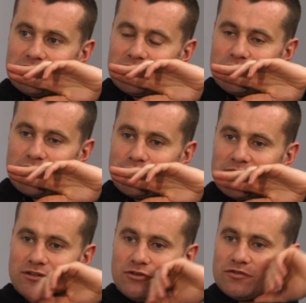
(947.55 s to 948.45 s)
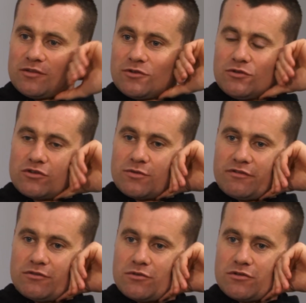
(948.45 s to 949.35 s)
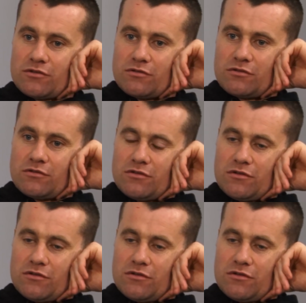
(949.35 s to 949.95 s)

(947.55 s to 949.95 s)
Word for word: and we went and met the youth team coach or whatever it was, and